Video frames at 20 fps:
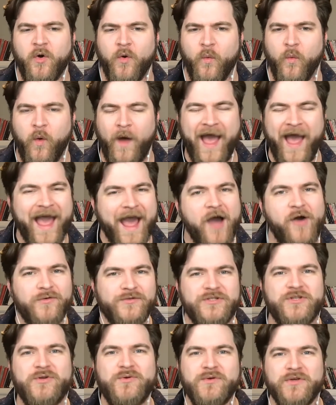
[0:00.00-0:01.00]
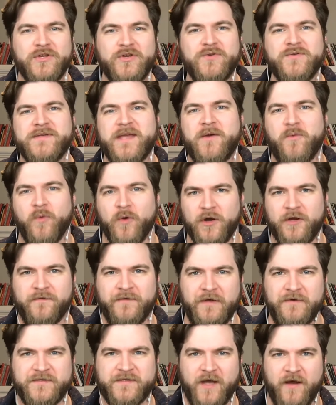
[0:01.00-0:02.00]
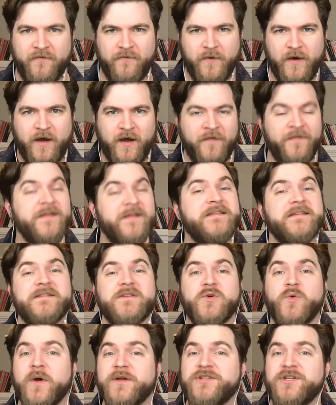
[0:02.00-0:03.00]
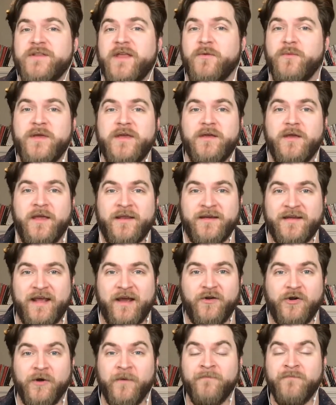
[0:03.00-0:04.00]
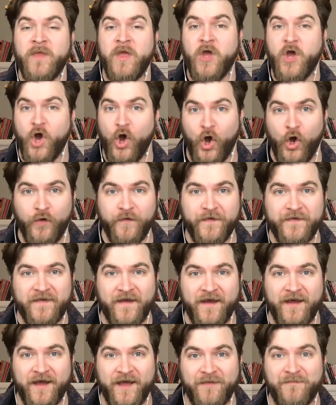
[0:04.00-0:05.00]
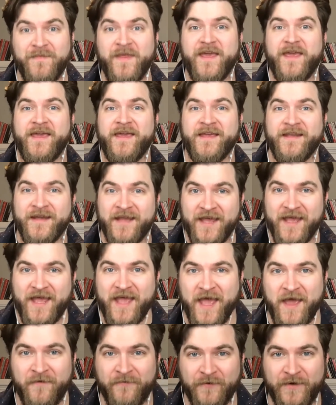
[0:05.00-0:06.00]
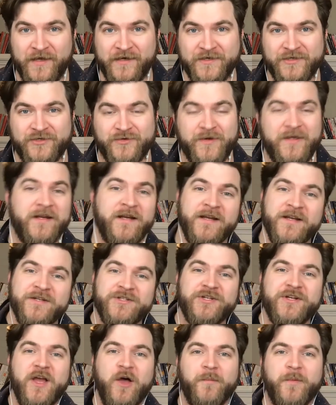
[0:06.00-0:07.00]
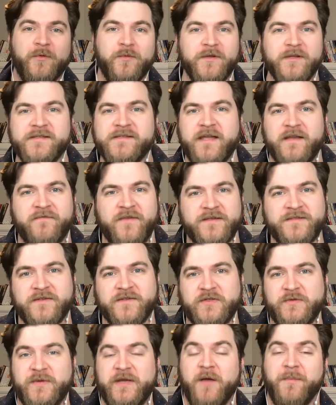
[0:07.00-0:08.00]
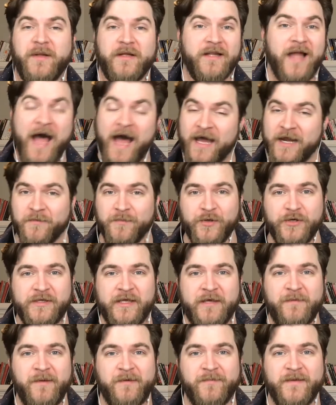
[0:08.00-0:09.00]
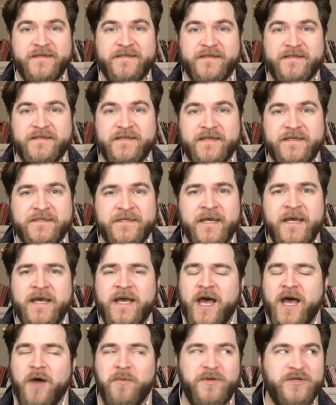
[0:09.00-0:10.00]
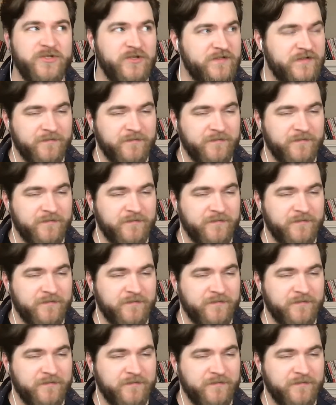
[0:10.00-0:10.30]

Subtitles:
how to use a workflow software. And this is a question that we encounter all the time in every industry. In addition to helping real estate investors, we help a lot of bookkeeping businesses. We do some